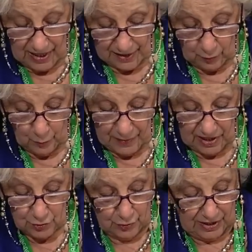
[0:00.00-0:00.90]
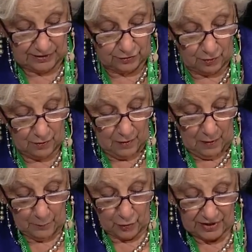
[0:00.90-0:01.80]
trying to have a
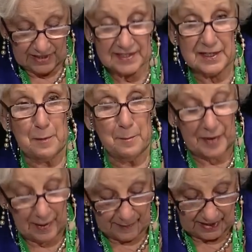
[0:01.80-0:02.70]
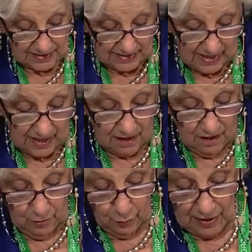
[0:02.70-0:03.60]
grandmother recover
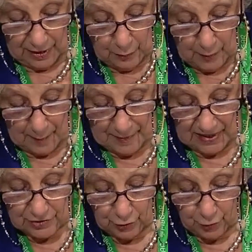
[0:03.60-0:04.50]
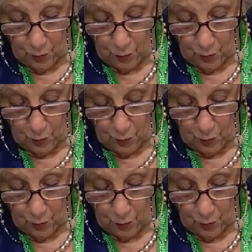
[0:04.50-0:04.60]
her grandkid, because